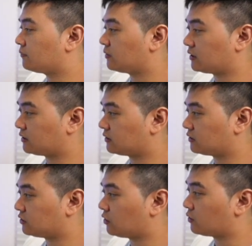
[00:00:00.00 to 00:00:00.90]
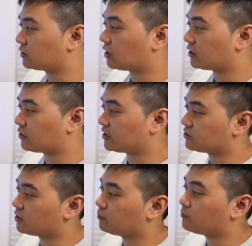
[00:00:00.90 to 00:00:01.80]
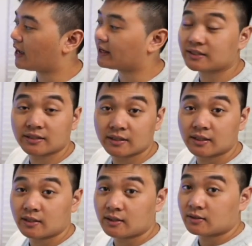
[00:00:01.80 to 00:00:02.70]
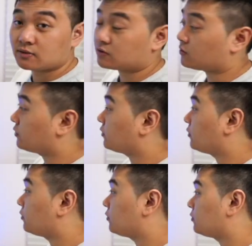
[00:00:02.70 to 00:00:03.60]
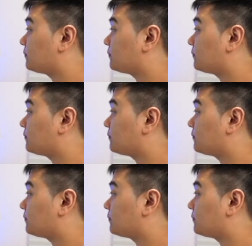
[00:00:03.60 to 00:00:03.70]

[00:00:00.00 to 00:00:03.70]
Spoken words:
you know, a transdermal patch. So